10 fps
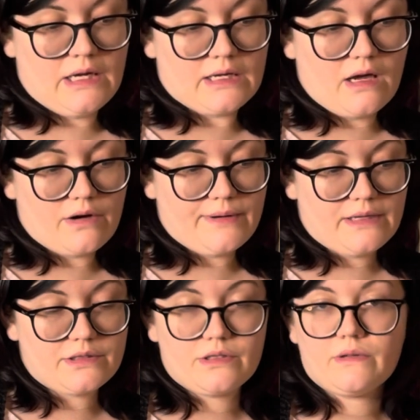got
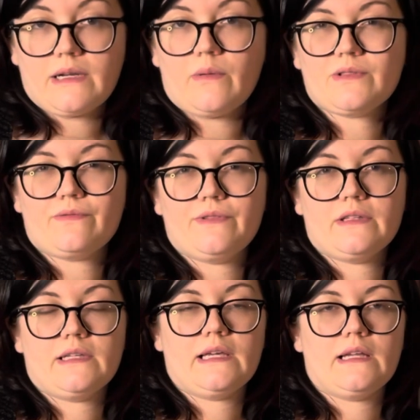around to it. I wasn't
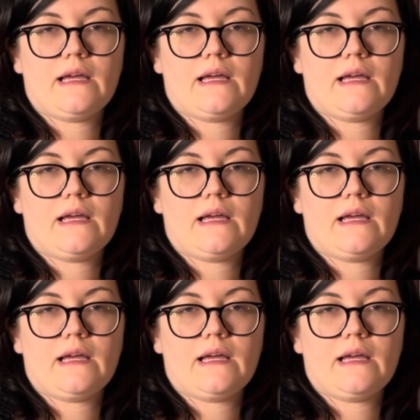feeling it.